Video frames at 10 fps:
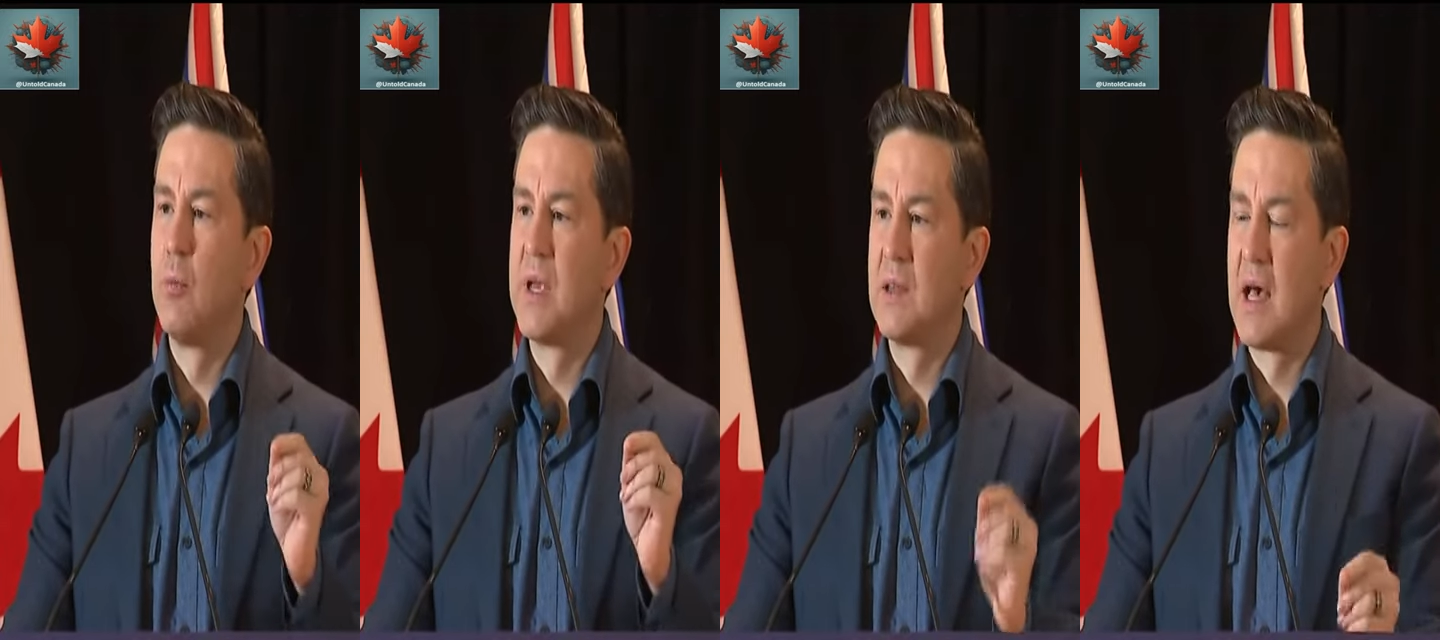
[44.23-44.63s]
will
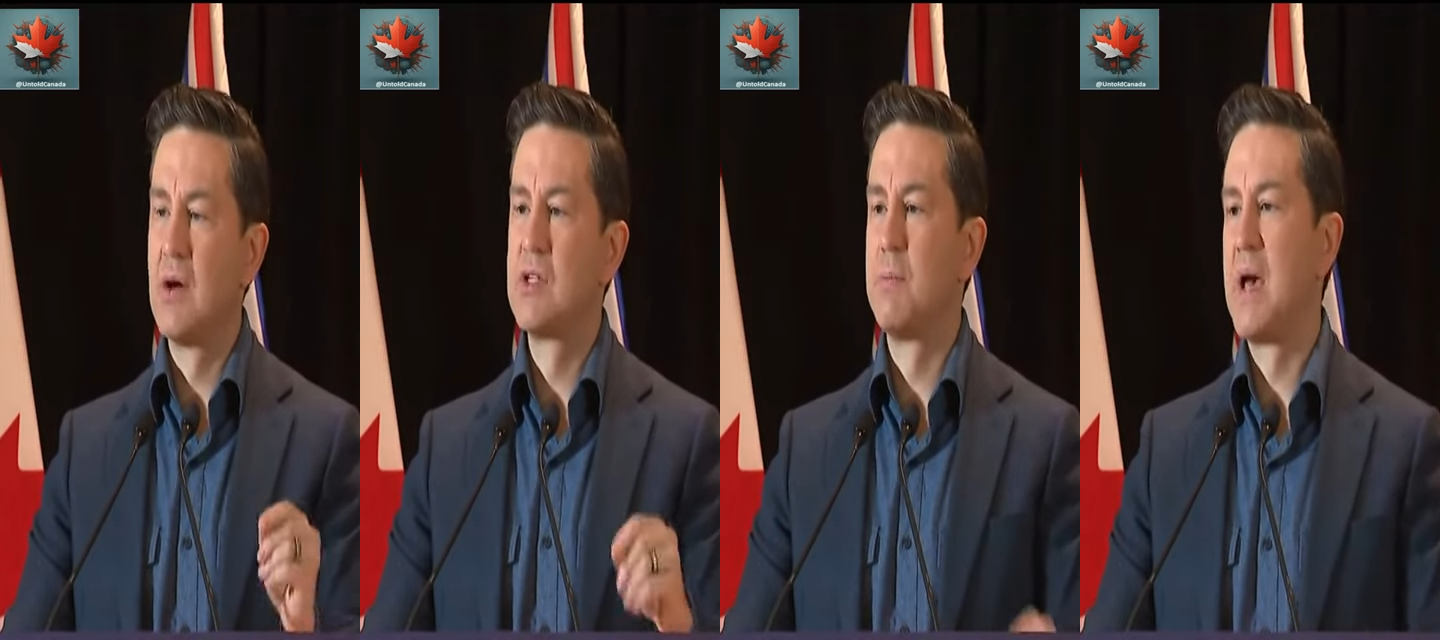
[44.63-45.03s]
be
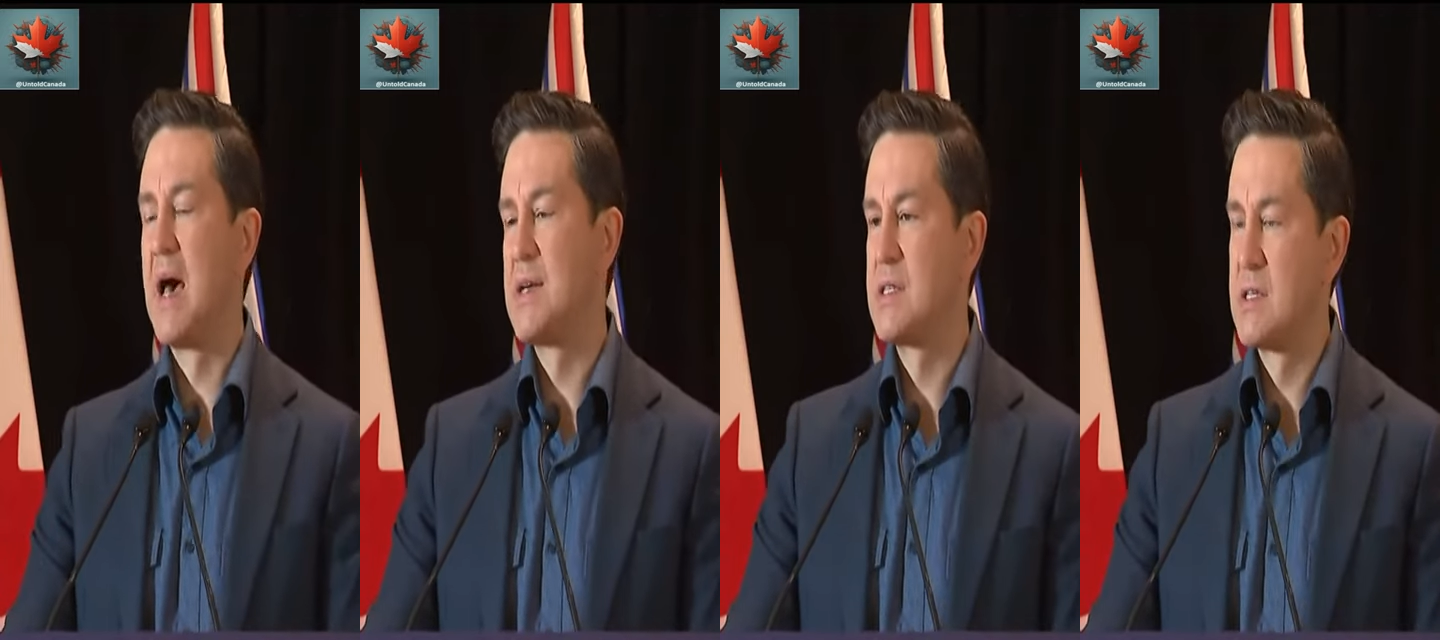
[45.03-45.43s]
allowed to
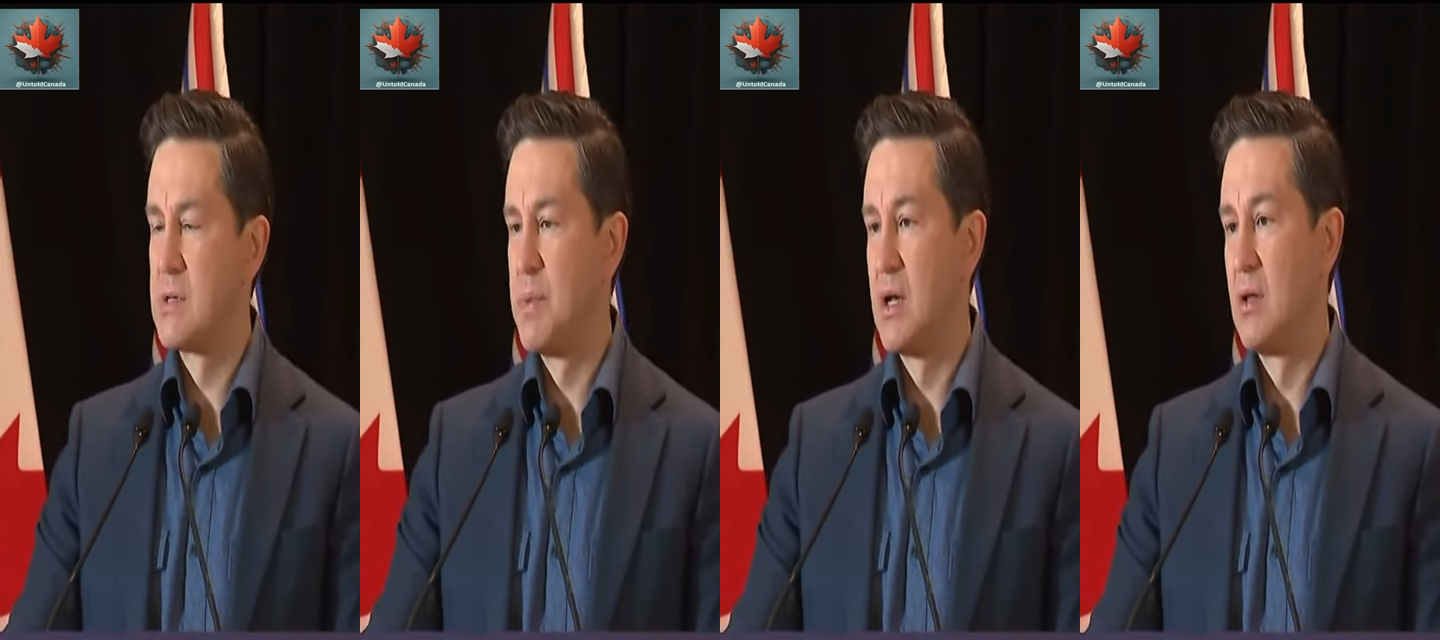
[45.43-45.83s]
pass this
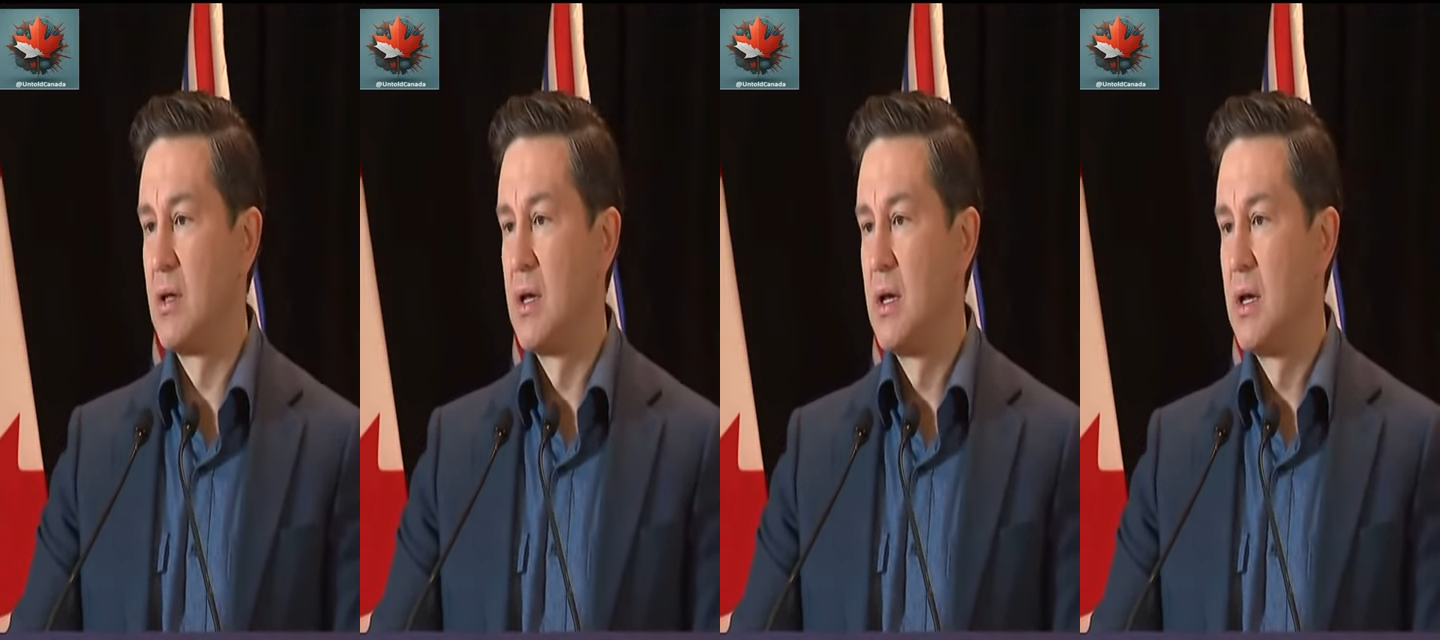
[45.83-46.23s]
bill.